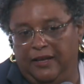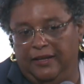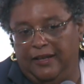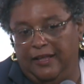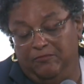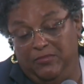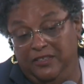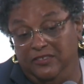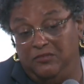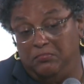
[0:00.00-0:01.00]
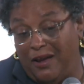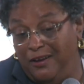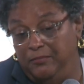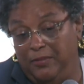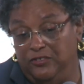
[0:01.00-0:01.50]
I have been
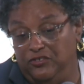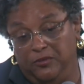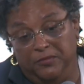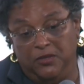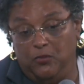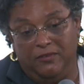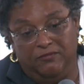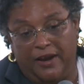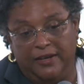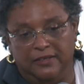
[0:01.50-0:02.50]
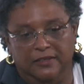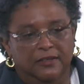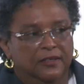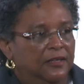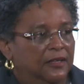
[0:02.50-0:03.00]
inspired by Germany, quite frankly,
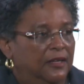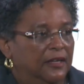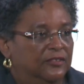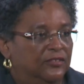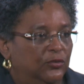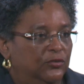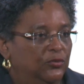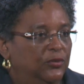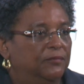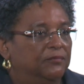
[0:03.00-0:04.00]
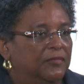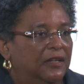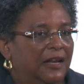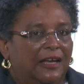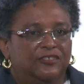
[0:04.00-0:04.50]
in so doing.
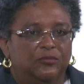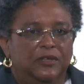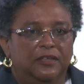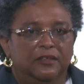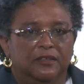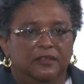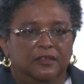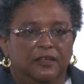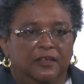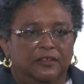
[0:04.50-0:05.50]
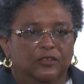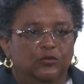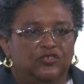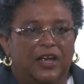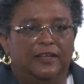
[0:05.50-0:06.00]
Last week, the new
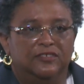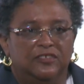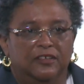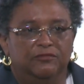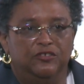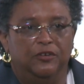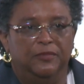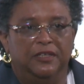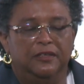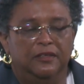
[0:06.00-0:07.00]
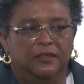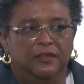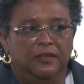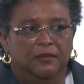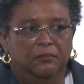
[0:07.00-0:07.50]
Chancellor of Germany
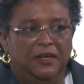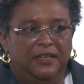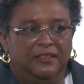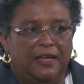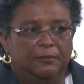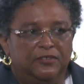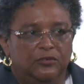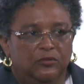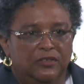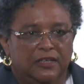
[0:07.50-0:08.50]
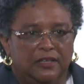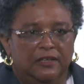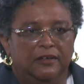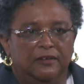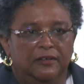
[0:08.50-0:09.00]
made it absolutely
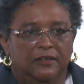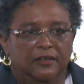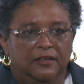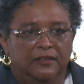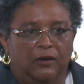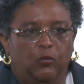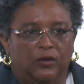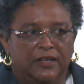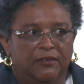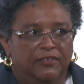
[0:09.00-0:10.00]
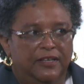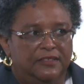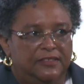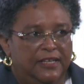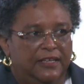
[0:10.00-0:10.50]
clear that whatever
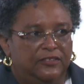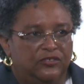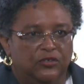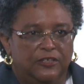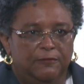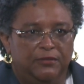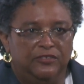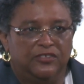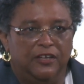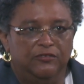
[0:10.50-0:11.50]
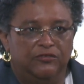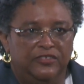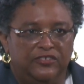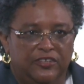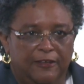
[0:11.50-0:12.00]
it takes to keep his country
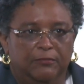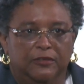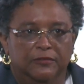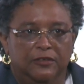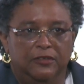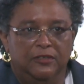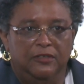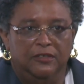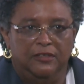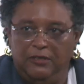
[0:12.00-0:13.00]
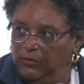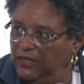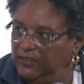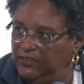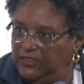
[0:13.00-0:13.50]
stable, he will
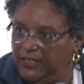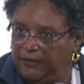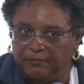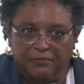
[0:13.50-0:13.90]
undertake.